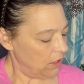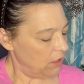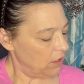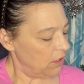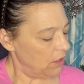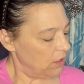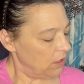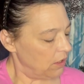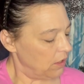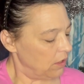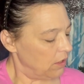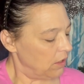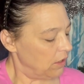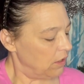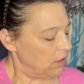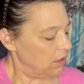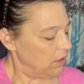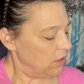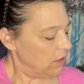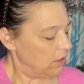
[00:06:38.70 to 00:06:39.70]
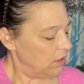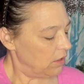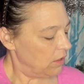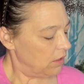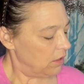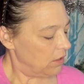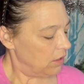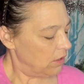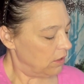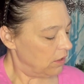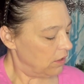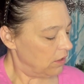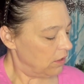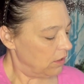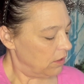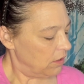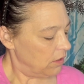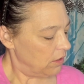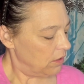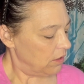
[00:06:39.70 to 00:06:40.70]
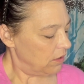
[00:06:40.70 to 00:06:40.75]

[no speech]